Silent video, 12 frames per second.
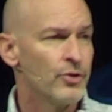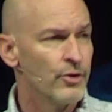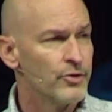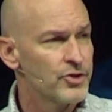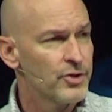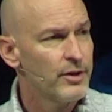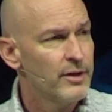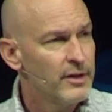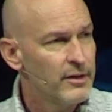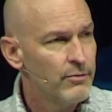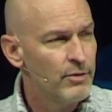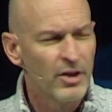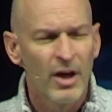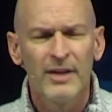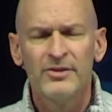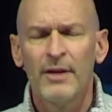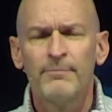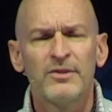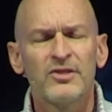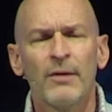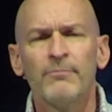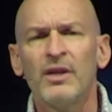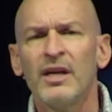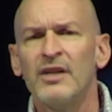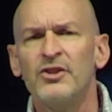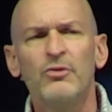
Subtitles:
church. When God's up to something